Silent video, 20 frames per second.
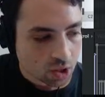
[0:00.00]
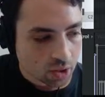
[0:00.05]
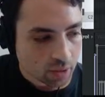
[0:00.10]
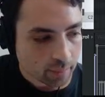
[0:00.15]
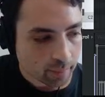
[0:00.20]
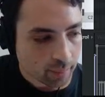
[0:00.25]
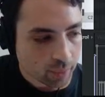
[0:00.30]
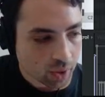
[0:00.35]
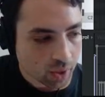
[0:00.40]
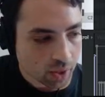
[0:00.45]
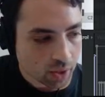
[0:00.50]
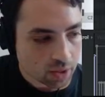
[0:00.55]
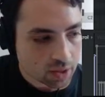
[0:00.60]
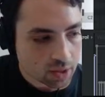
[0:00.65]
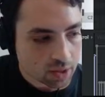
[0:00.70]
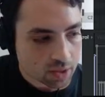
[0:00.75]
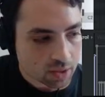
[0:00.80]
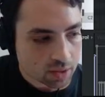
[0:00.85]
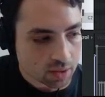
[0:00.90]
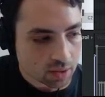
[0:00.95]

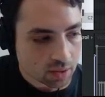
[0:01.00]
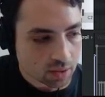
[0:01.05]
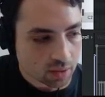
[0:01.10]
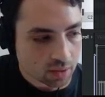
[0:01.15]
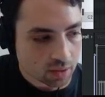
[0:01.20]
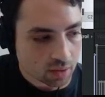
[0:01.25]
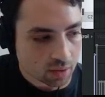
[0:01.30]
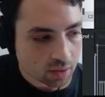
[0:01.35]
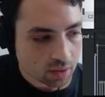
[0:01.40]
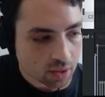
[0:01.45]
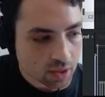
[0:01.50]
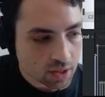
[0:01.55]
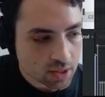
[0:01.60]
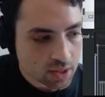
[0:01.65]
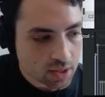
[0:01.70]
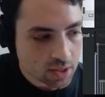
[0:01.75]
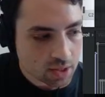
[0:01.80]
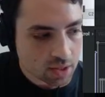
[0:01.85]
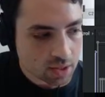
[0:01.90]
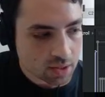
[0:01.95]
But
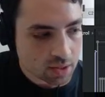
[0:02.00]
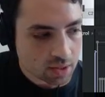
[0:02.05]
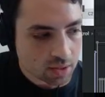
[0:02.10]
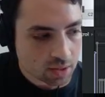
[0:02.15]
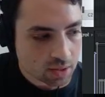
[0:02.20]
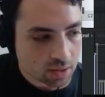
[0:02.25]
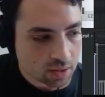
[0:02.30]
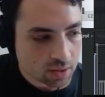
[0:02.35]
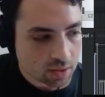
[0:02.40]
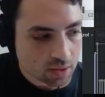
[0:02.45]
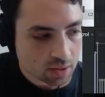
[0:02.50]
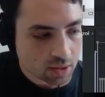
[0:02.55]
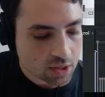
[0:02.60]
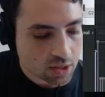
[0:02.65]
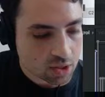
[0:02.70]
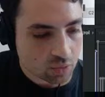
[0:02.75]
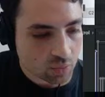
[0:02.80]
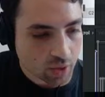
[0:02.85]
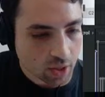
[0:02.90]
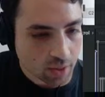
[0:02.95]
this is
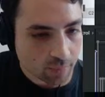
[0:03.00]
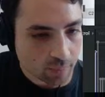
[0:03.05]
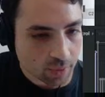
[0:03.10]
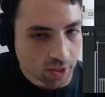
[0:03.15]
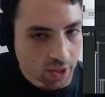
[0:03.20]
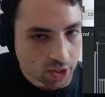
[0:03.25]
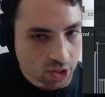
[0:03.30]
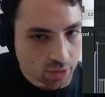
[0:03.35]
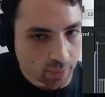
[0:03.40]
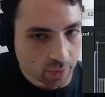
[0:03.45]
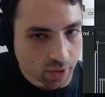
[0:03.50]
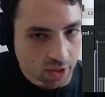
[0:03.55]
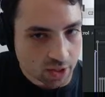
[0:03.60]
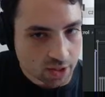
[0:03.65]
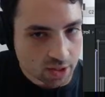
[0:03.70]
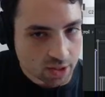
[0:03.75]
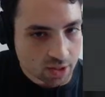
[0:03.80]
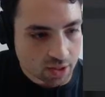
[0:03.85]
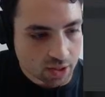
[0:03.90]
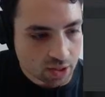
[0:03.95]
the right pitch, but
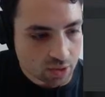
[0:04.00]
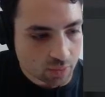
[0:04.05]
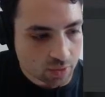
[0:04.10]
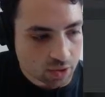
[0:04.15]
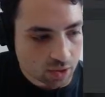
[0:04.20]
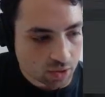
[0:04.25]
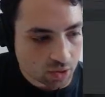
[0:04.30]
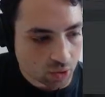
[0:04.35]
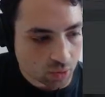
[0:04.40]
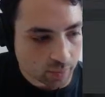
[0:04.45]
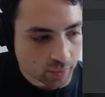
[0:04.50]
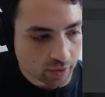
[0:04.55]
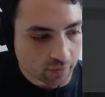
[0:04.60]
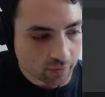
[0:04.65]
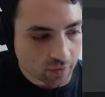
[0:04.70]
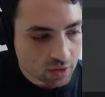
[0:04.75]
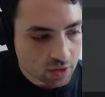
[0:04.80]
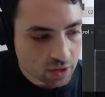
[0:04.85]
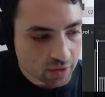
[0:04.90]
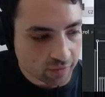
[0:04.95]
this one's a little bit of a
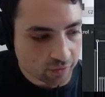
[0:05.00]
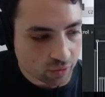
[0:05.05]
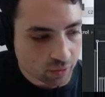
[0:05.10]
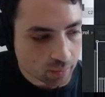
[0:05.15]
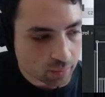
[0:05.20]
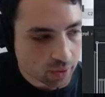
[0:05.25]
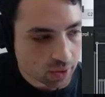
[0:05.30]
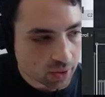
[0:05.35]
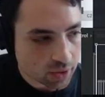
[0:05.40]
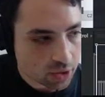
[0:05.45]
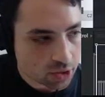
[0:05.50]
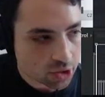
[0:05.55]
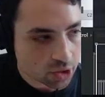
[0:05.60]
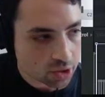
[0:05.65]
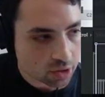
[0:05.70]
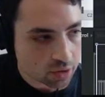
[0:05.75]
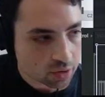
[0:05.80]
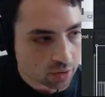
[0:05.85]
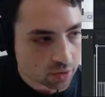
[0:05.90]
different pitch.